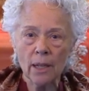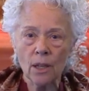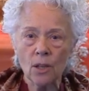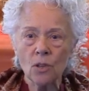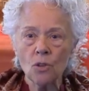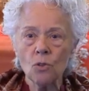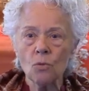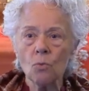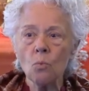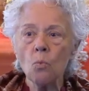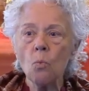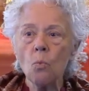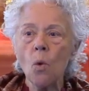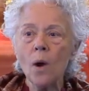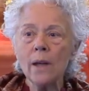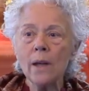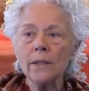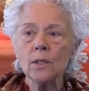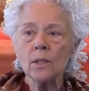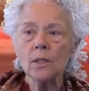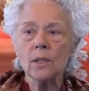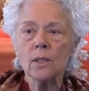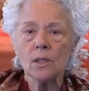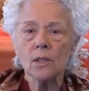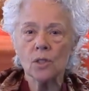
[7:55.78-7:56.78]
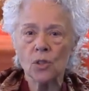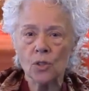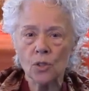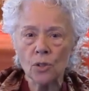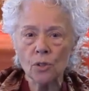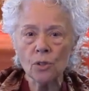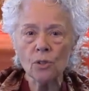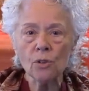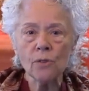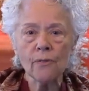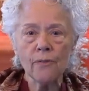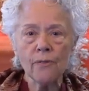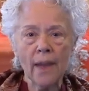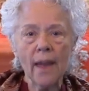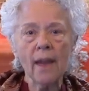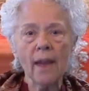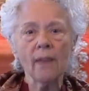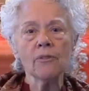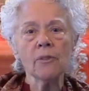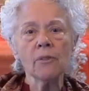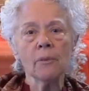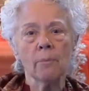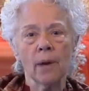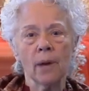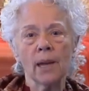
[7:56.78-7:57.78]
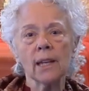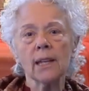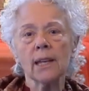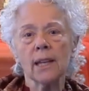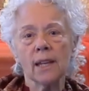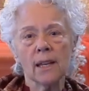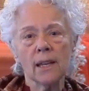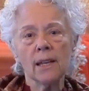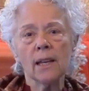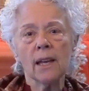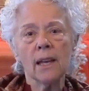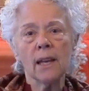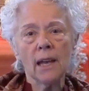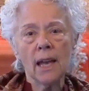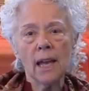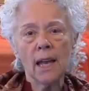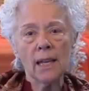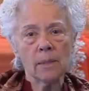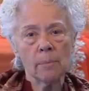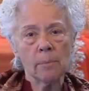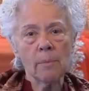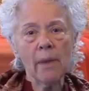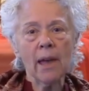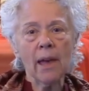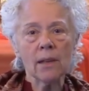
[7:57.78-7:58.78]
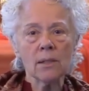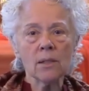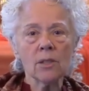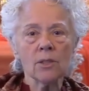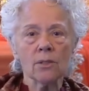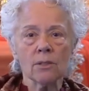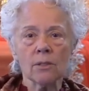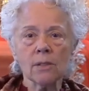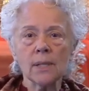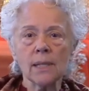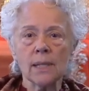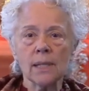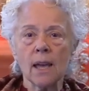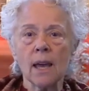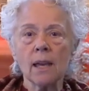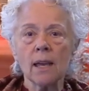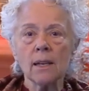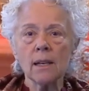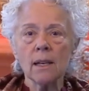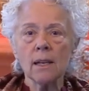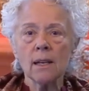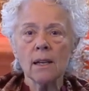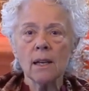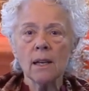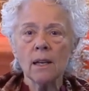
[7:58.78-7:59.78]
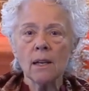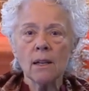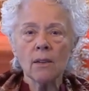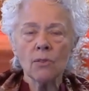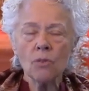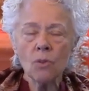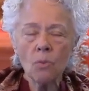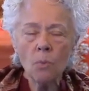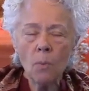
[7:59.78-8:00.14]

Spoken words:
you want to serve everybody, as Master said, the